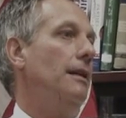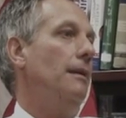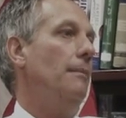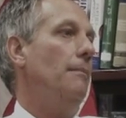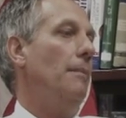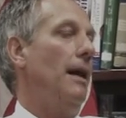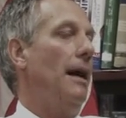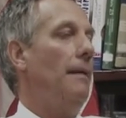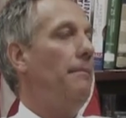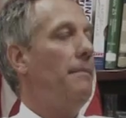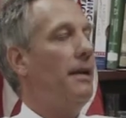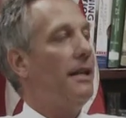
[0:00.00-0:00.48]

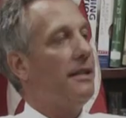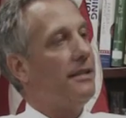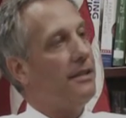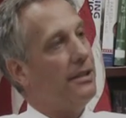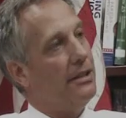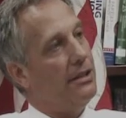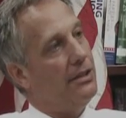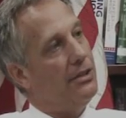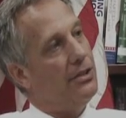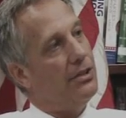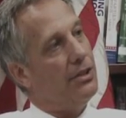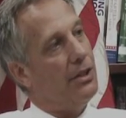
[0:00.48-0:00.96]
My
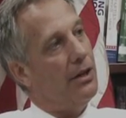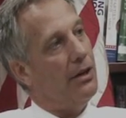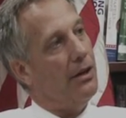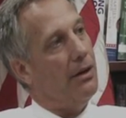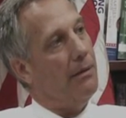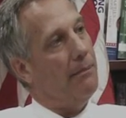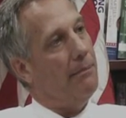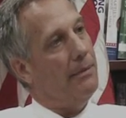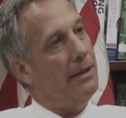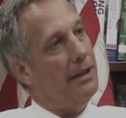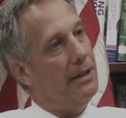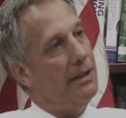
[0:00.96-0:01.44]
message
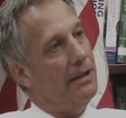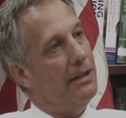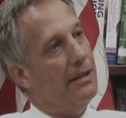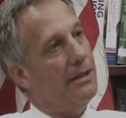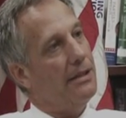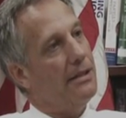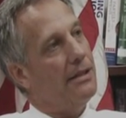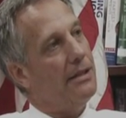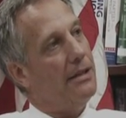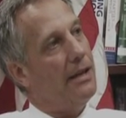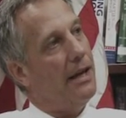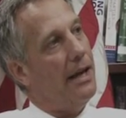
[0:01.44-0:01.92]

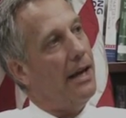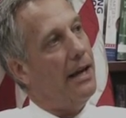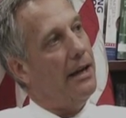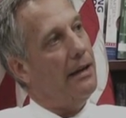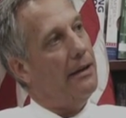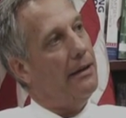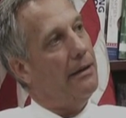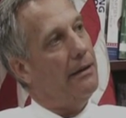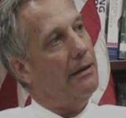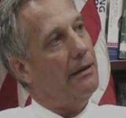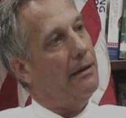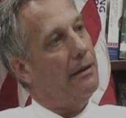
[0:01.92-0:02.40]
is
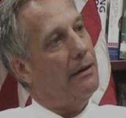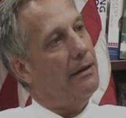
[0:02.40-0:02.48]
that